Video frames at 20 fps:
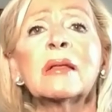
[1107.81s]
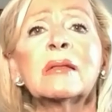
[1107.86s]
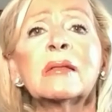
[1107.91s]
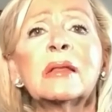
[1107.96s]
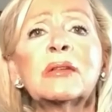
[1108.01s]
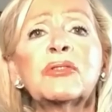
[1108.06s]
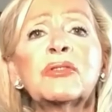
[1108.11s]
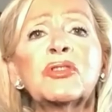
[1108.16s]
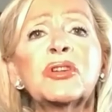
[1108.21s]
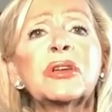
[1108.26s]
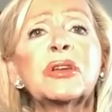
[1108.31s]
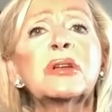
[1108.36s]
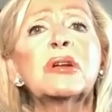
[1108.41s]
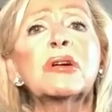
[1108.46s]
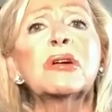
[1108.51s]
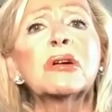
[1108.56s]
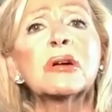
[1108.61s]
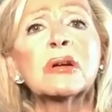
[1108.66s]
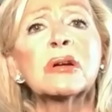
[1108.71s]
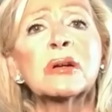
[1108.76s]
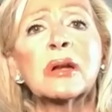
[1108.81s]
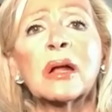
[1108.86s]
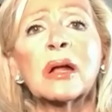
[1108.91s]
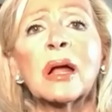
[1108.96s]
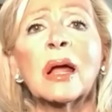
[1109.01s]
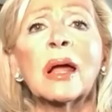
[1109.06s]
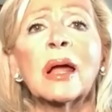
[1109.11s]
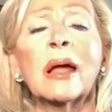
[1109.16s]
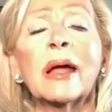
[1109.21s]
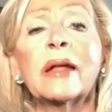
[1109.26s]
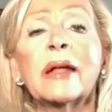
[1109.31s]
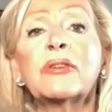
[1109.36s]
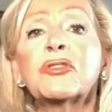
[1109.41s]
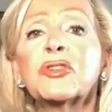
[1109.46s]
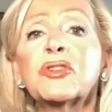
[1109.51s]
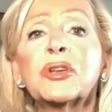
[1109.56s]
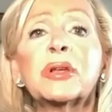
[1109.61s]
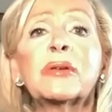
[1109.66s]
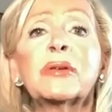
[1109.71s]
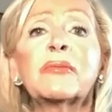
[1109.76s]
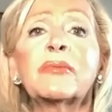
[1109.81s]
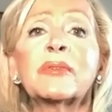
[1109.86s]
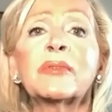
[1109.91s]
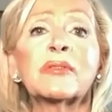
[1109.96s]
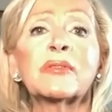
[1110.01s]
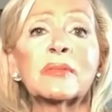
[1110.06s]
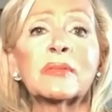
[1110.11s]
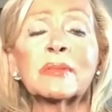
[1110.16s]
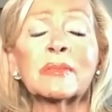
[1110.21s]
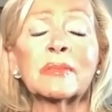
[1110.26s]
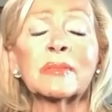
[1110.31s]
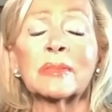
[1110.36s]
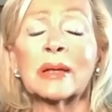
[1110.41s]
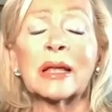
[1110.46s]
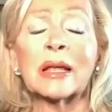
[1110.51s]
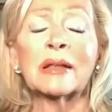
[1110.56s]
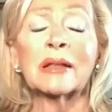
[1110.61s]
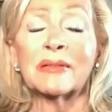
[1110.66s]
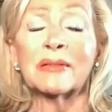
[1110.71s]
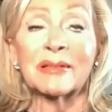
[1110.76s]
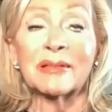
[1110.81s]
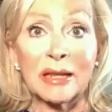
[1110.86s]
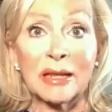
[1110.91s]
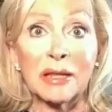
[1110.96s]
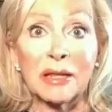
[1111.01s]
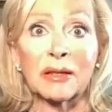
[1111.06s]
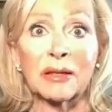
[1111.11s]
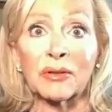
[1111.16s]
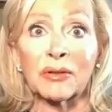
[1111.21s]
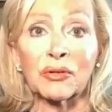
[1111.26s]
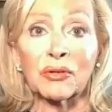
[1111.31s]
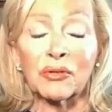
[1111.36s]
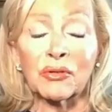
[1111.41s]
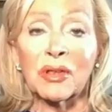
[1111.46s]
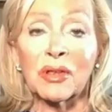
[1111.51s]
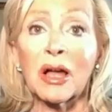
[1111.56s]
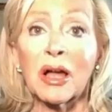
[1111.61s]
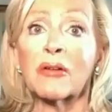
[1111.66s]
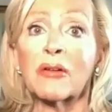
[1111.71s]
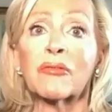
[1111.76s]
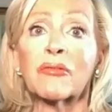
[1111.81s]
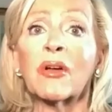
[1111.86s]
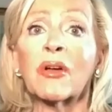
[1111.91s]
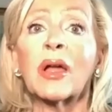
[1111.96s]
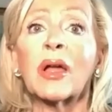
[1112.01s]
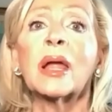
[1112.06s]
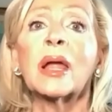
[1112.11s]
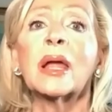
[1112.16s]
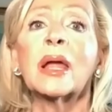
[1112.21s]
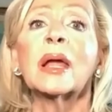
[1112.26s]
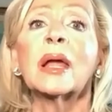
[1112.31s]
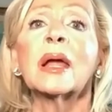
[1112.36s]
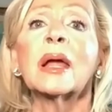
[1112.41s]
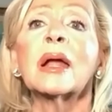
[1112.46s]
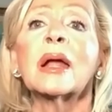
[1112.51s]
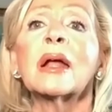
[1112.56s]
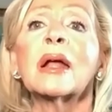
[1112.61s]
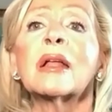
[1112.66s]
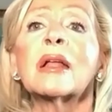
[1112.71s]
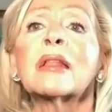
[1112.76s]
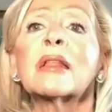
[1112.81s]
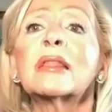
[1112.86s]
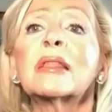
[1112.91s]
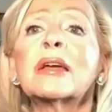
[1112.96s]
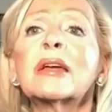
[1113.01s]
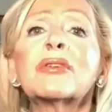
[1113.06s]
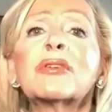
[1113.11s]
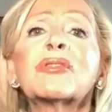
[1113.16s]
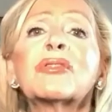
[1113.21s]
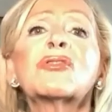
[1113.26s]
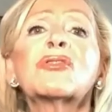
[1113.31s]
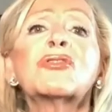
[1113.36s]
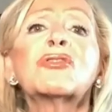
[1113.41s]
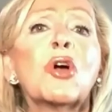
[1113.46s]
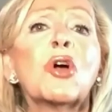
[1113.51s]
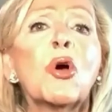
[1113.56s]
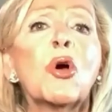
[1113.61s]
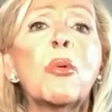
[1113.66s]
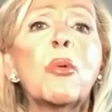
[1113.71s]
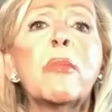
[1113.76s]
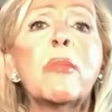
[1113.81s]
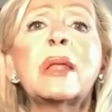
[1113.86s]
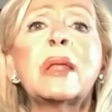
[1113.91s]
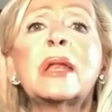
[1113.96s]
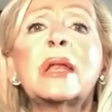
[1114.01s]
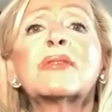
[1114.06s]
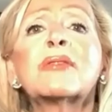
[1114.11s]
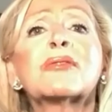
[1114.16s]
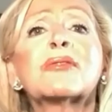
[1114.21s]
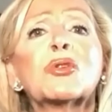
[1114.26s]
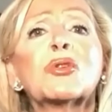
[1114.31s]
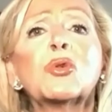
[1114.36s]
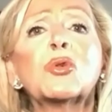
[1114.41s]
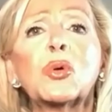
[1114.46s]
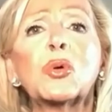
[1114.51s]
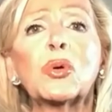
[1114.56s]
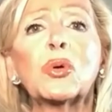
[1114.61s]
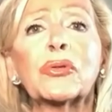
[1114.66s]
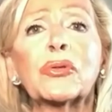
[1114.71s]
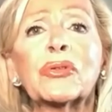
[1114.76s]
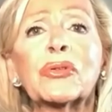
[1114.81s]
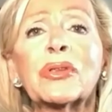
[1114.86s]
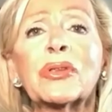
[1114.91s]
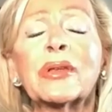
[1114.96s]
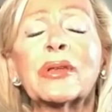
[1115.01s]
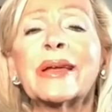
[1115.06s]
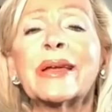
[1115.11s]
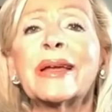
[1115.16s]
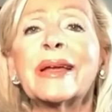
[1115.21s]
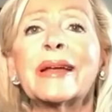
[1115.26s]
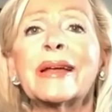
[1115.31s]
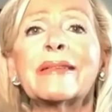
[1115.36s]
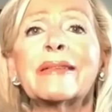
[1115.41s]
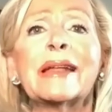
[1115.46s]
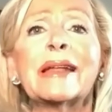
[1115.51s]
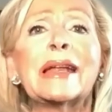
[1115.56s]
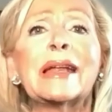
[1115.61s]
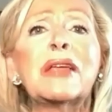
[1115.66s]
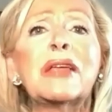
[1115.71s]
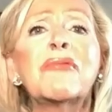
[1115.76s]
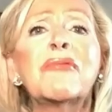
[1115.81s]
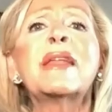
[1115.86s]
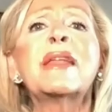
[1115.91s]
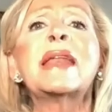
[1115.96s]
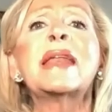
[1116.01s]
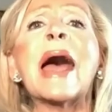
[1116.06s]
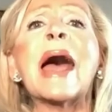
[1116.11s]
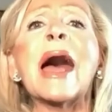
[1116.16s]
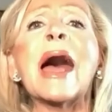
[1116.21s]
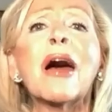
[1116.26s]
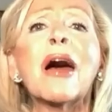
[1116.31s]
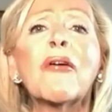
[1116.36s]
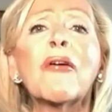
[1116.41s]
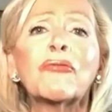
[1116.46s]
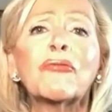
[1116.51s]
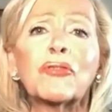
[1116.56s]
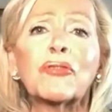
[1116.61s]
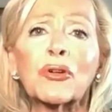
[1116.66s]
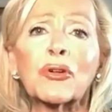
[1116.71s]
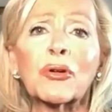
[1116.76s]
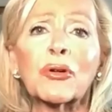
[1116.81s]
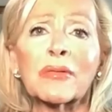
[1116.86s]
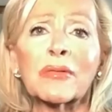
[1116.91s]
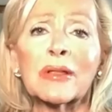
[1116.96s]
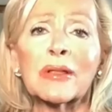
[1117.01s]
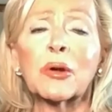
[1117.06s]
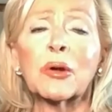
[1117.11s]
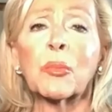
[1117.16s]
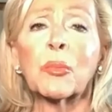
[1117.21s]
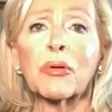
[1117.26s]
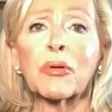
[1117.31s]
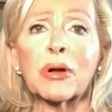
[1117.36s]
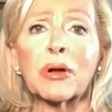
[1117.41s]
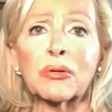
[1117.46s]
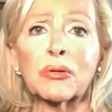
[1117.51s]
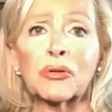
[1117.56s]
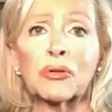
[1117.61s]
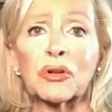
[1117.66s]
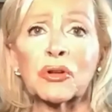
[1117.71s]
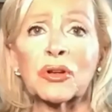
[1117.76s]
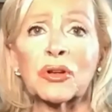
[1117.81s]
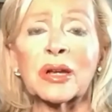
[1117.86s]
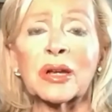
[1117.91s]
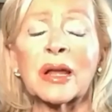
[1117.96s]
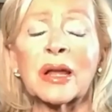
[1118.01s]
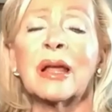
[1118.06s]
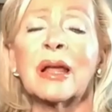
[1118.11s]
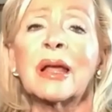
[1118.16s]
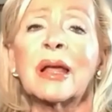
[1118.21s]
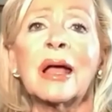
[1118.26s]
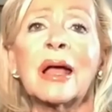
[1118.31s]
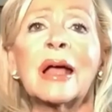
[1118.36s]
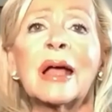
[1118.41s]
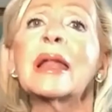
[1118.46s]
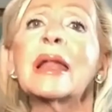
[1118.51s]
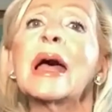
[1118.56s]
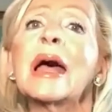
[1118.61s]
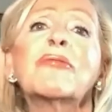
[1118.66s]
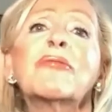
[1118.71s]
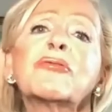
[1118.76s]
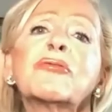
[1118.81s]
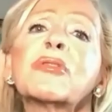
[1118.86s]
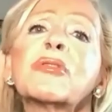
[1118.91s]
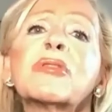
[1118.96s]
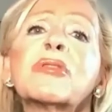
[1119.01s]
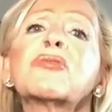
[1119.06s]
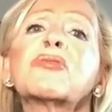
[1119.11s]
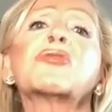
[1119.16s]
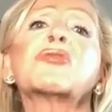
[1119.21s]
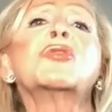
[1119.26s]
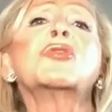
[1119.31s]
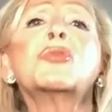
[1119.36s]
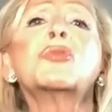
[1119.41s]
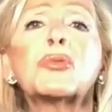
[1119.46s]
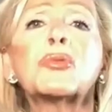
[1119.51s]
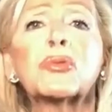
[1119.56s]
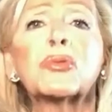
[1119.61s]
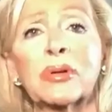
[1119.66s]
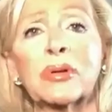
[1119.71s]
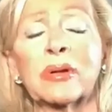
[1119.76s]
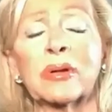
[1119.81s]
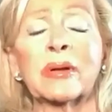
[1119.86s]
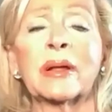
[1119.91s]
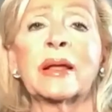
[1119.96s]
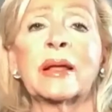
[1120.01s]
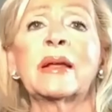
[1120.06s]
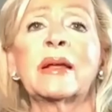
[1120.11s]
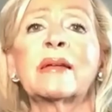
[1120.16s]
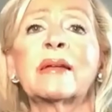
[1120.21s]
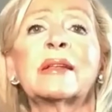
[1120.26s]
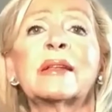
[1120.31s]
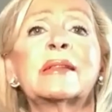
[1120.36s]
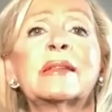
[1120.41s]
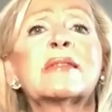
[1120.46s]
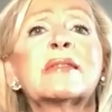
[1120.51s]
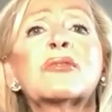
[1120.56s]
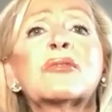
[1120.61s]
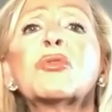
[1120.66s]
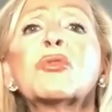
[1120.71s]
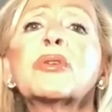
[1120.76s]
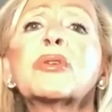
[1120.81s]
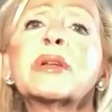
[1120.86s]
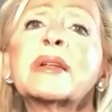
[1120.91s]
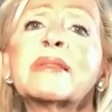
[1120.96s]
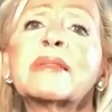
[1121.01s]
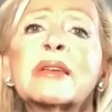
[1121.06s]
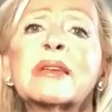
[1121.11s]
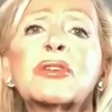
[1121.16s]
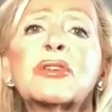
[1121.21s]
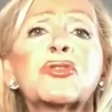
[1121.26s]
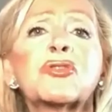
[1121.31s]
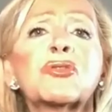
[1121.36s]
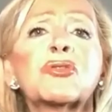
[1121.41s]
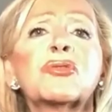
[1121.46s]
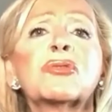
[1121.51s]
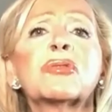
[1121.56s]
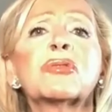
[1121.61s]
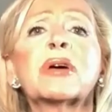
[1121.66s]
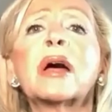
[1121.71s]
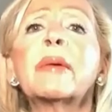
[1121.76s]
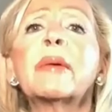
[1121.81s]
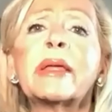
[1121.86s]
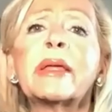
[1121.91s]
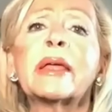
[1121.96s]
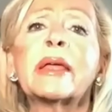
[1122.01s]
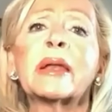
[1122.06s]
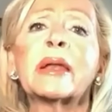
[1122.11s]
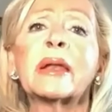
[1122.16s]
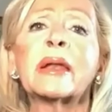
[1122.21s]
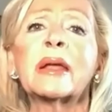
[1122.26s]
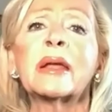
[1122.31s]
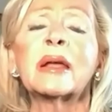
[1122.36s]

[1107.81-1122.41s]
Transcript: that she had heard, and she had seen this herself. There are so many schools that even after they're approached and after they're told that this organization will come in